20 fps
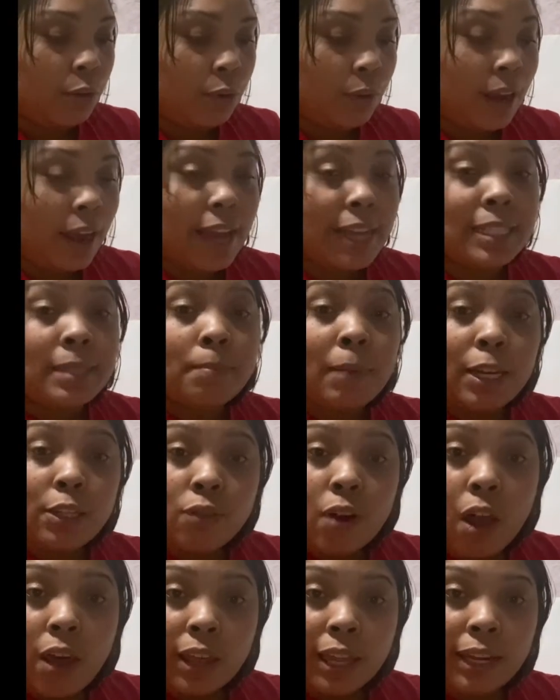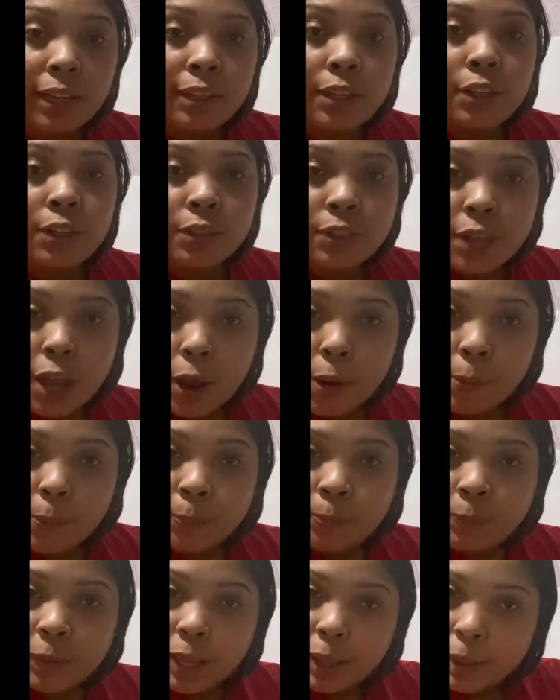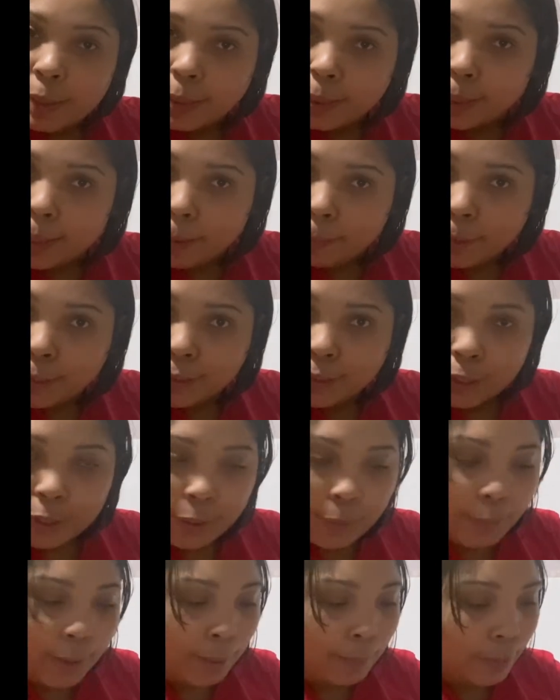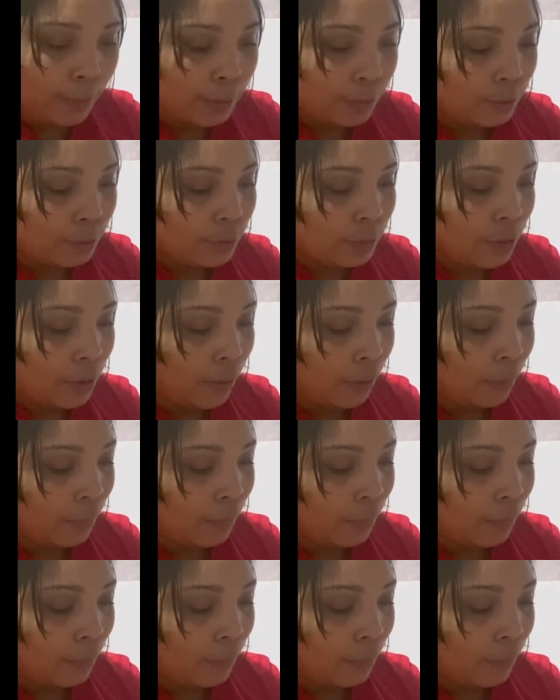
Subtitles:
guys my drawing. So let me show you what I'm going to draw.